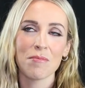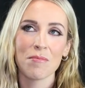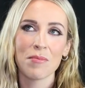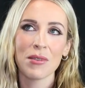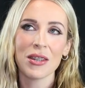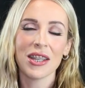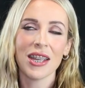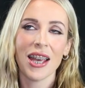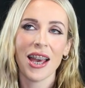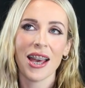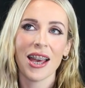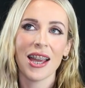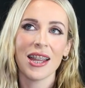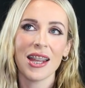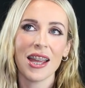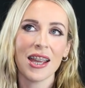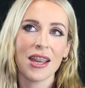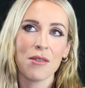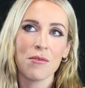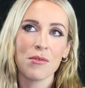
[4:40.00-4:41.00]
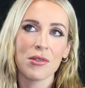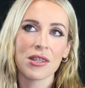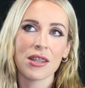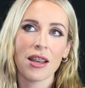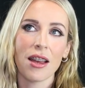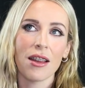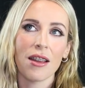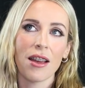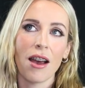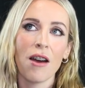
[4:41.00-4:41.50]
but yeah, and he was
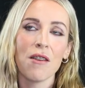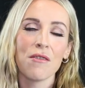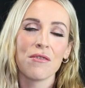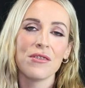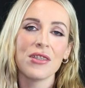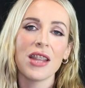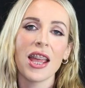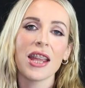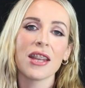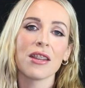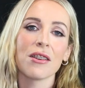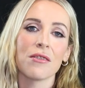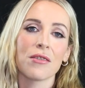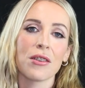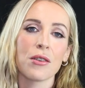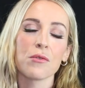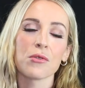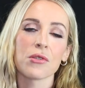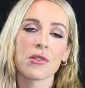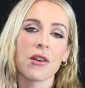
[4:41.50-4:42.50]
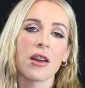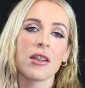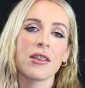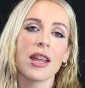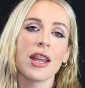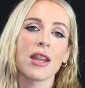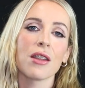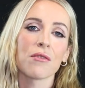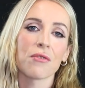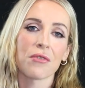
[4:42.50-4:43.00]
of native, he was a
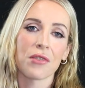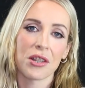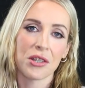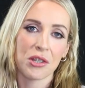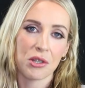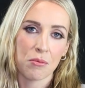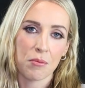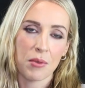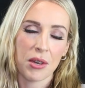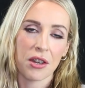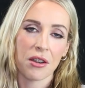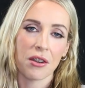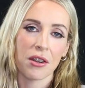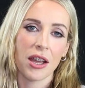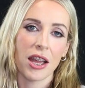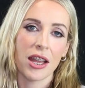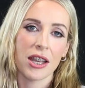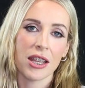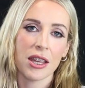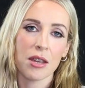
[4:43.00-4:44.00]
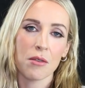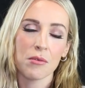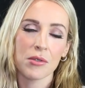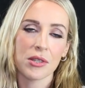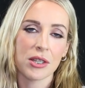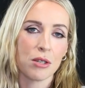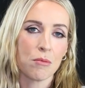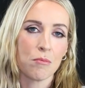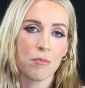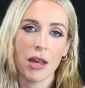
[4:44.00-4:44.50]
native French speaker and he
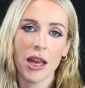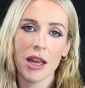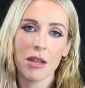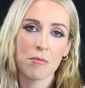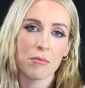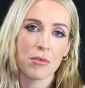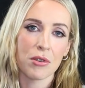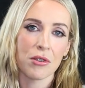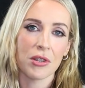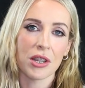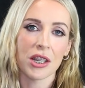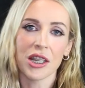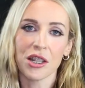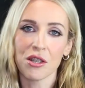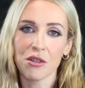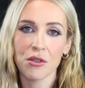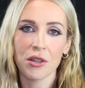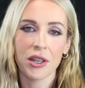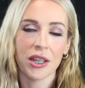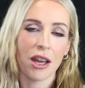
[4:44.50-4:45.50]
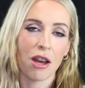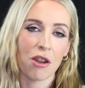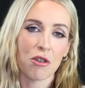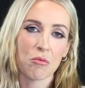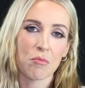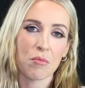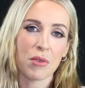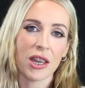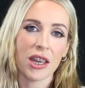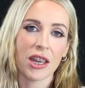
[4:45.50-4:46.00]
was in a bad mood and he took it out
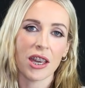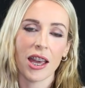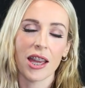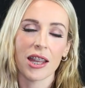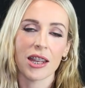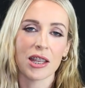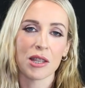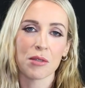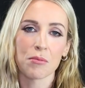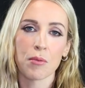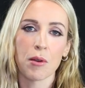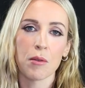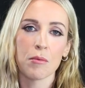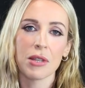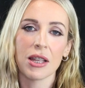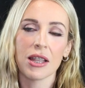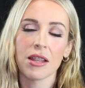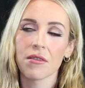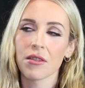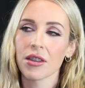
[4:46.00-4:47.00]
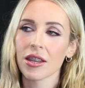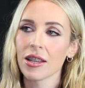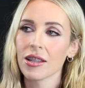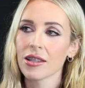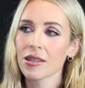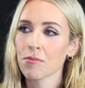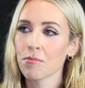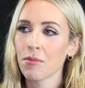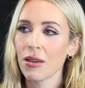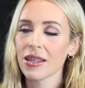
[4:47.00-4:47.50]
on me and he's probably living
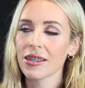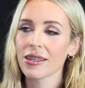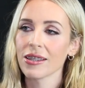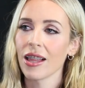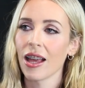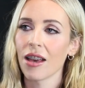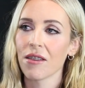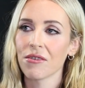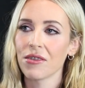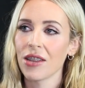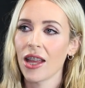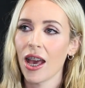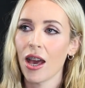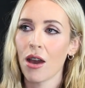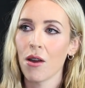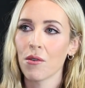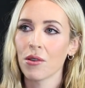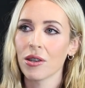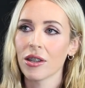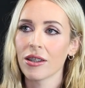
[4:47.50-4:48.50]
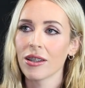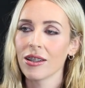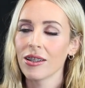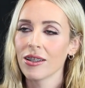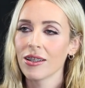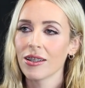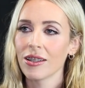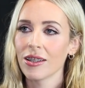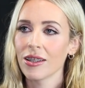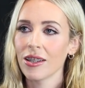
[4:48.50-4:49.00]
his best life now and,
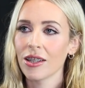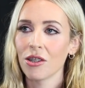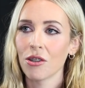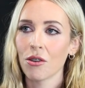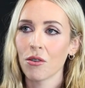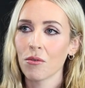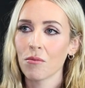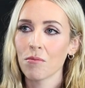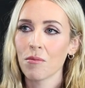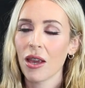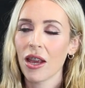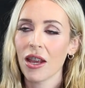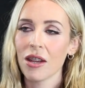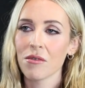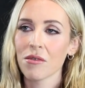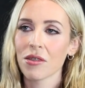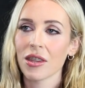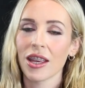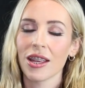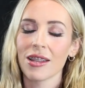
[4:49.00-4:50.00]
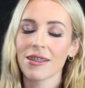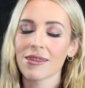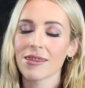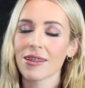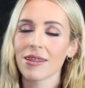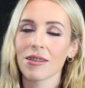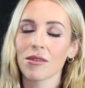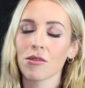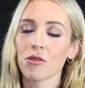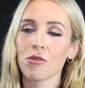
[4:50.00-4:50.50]
you know, married with kids
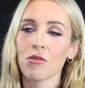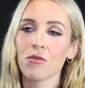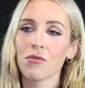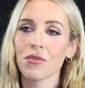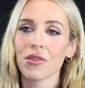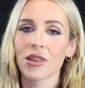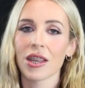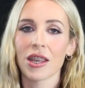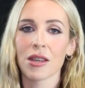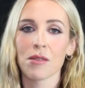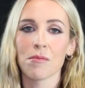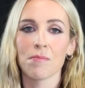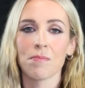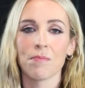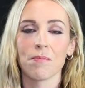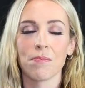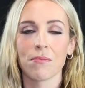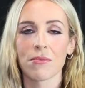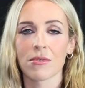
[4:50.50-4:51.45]
and good for him.